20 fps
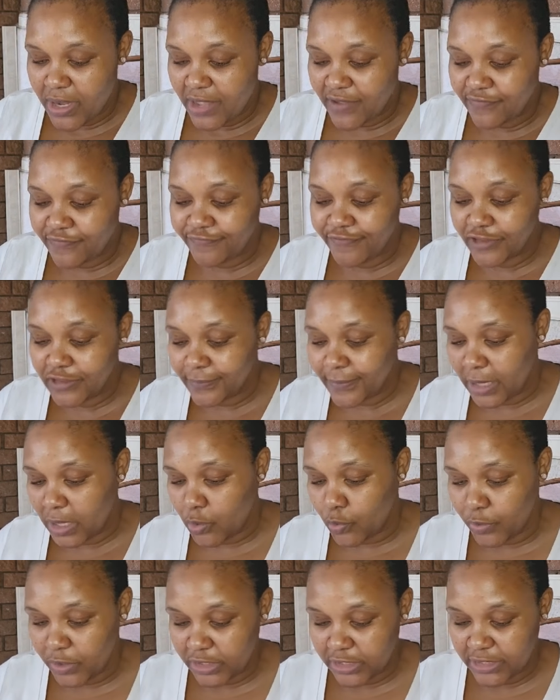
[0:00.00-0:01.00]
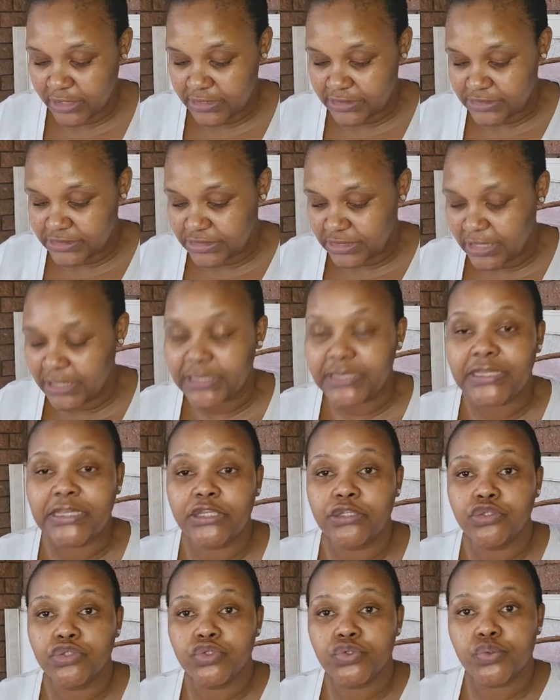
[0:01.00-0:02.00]
when I feel my weakness
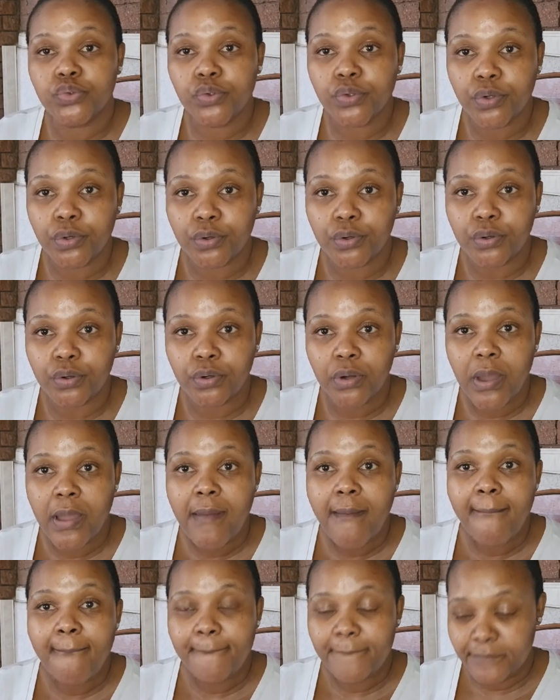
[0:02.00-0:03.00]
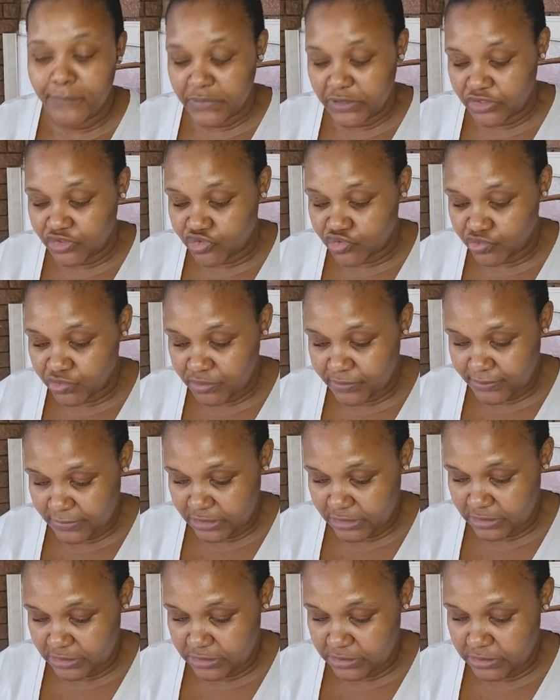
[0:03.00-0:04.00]
and endure
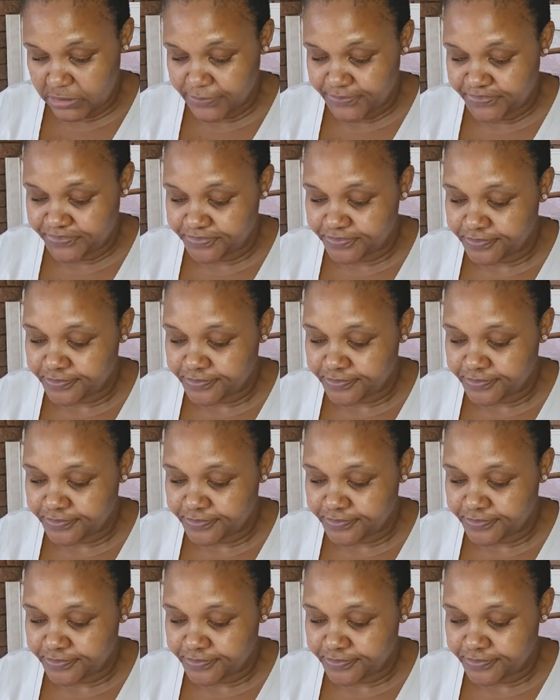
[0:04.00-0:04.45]
mistreatment,